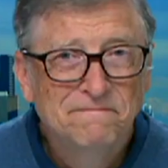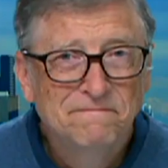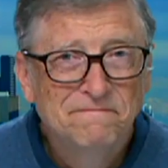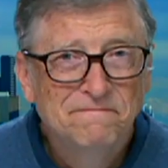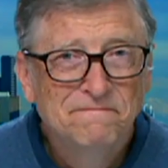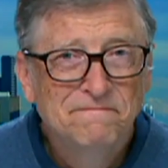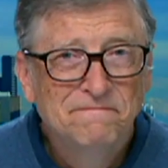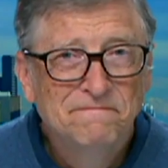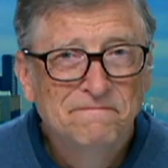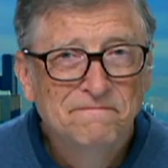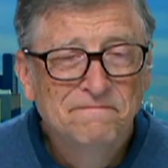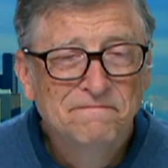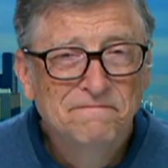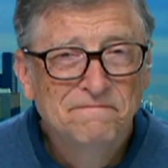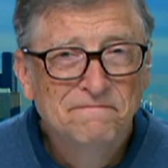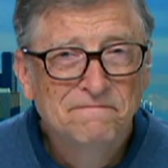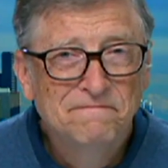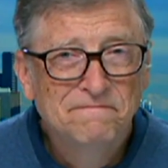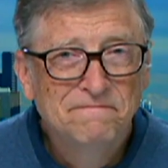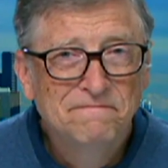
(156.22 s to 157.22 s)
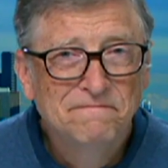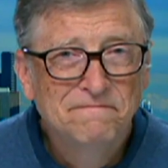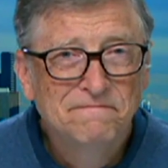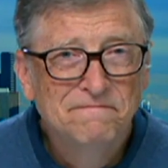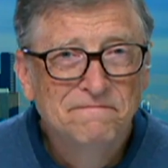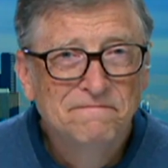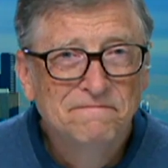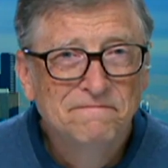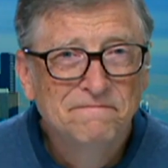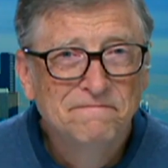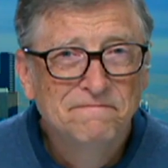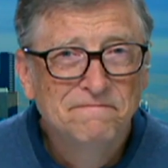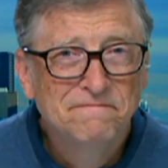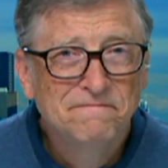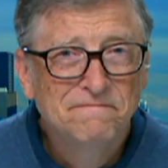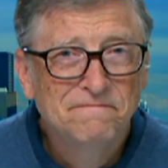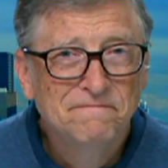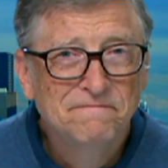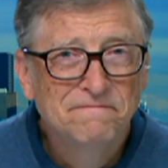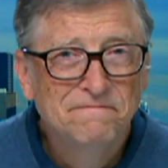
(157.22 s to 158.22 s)

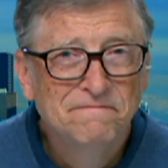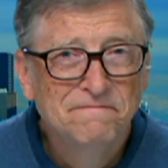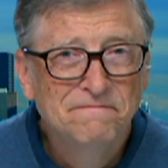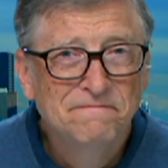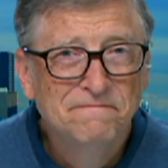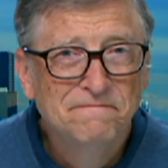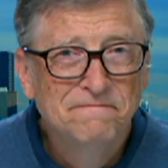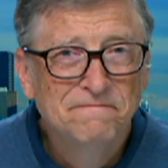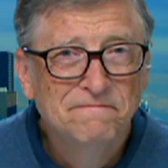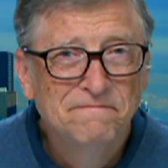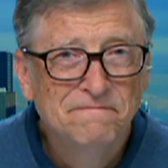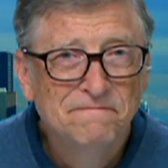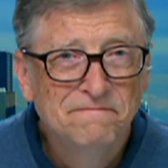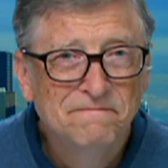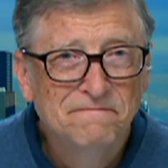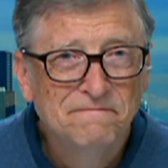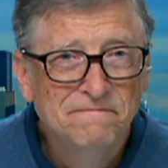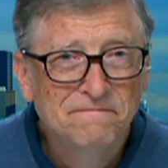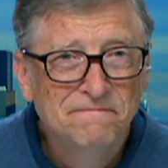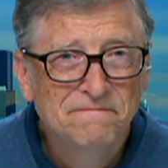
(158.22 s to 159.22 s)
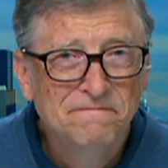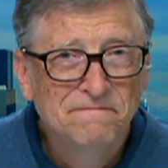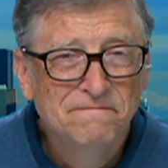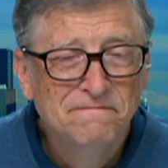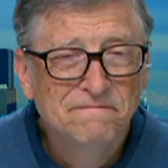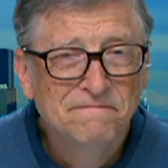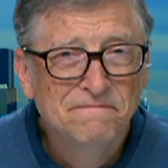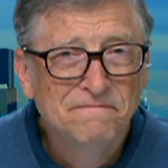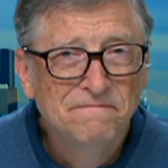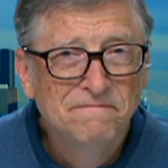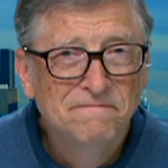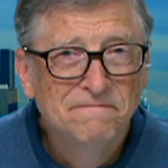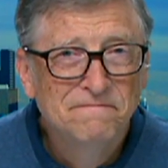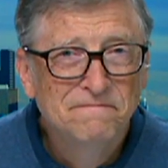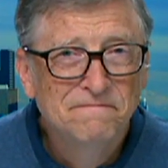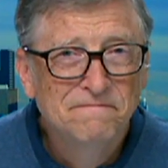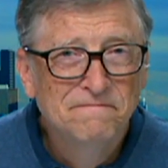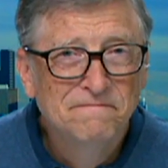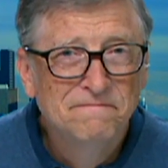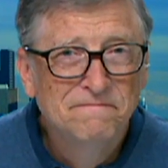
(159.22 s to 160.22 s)

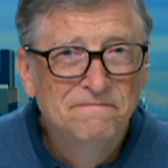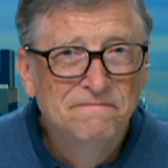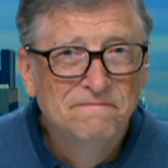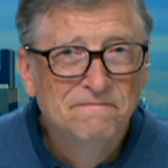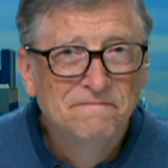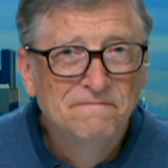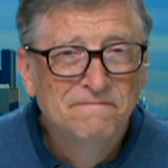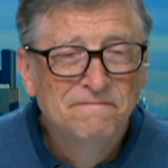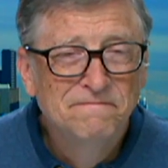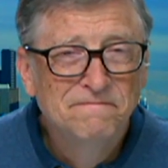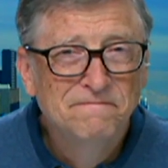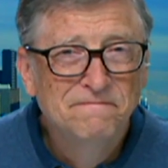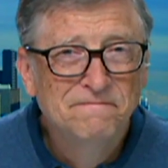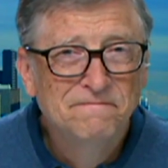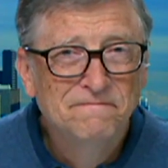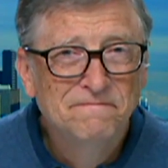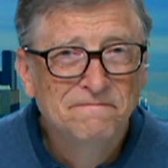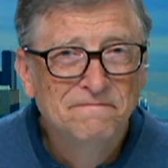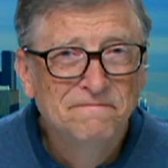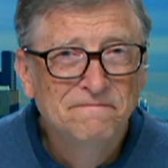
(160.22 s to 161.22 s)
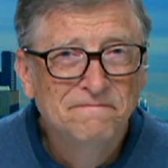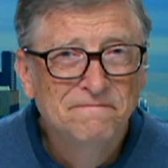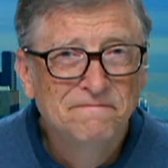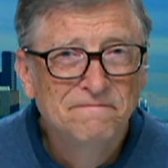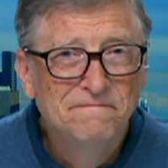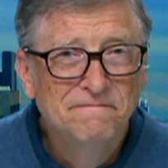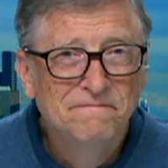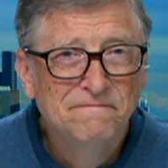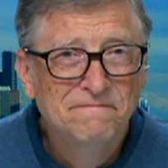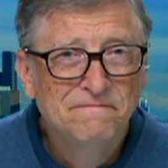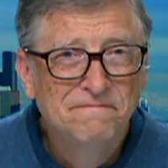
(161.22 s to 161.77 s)
No words are spoken by the person on screen.